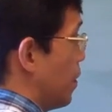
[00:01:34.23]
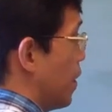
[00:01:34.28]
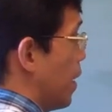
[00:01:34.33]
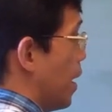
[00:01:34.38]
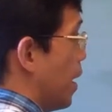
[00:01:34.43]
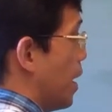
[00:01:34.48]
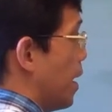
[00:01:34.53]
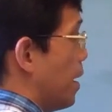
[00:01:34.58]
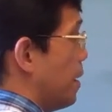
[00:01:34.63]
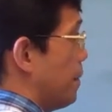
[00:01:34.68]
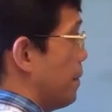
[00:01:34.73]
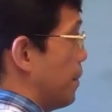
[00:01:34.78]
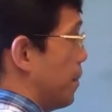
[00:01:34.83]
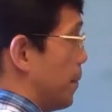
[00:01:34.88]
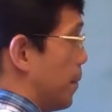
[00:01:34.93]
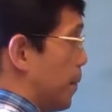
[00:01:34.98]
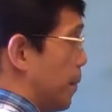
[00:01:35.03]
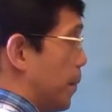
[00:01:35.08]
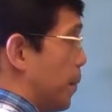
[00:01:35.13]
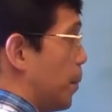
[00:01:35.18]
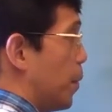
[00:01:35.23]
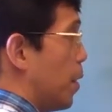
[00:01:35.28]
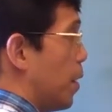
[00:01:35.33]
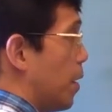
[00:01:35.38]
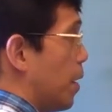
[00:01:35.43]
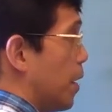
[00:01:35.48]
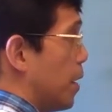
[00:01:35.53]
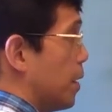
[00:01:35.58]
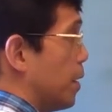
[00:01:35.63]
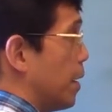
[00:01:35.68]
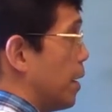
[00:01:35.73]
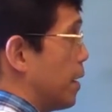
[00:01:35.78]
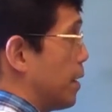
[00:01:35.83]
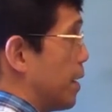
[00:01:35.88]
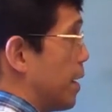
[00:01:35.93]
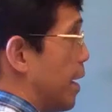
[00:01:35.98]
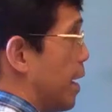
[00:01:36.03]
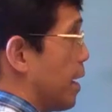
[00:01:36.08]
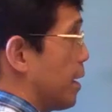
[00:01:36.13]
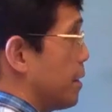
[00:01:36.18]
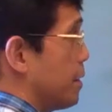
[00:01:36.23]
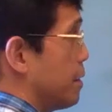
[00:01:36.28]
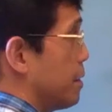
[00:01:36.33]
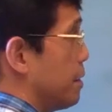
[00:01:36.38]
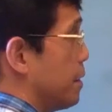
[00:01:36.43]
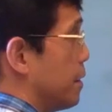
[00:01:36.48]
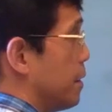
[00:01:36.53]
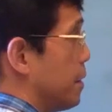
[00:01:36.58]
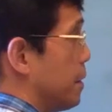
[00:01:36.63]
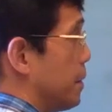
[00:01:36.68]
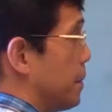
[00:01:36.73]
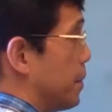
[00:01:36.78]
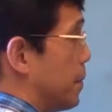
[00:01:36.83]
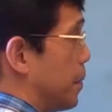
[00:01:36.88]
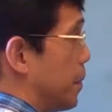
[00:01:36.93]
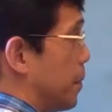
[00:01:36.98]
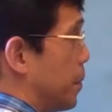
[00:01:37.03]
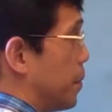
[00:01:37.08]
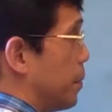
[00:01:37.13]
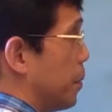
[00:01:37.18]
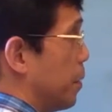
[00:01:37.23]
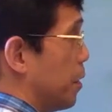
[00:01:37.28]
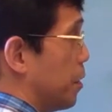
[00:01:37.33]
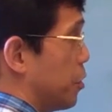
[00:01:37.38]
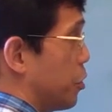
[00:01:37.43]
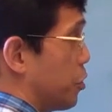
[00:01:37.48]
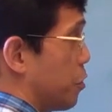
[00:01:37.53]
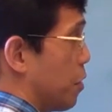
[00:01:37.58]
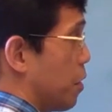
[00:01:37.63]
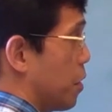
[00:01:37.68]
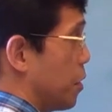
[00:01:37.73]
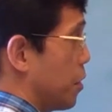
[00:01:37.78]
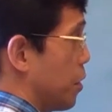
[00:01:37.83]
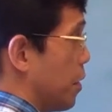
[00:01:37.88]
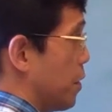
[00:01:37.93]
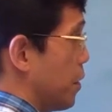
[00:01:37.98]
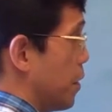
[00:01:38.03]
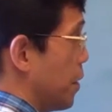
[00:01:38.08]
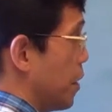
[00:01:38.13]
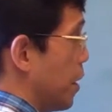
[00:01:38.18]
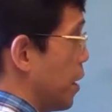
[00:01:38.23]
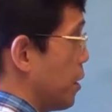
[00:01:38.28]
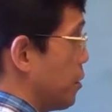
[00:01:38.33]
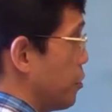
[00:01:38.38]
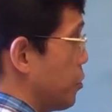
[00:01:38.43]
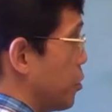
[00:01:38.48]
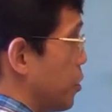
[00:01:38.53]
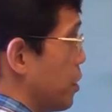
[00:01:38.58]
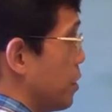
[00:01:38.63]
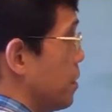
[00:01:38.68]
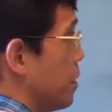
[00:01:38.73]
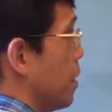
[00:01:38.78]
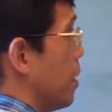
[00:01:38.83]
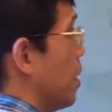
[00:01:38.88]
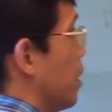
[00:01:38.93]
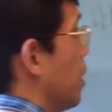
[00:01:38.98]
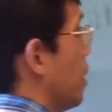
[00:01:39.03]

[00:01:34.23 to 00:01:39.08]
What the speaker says: That bond attacks the plus charge on the nitrogen,